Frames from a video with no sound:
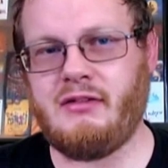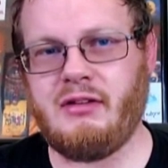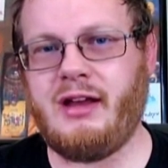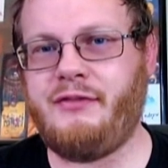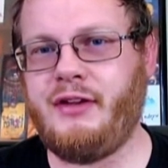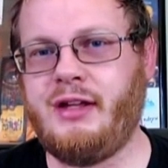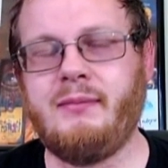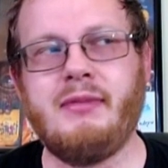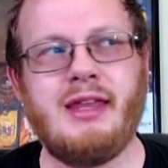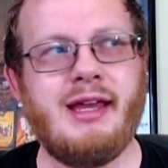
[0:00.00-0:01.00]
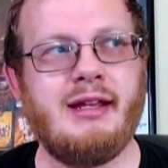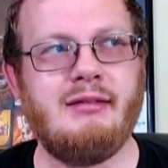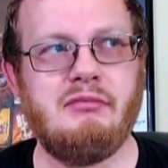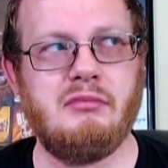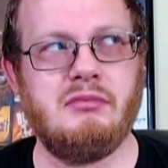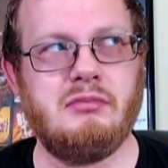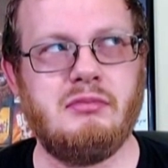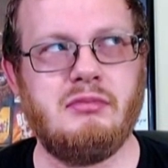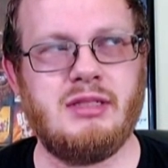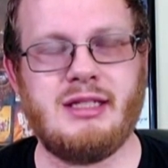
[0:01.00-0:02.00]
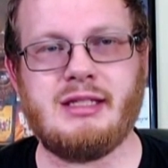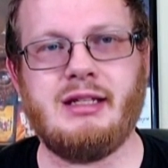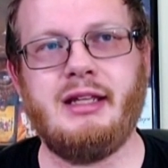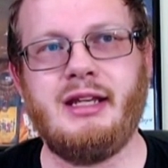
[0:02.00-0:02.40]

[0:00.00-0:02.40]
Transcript: a film that Siskel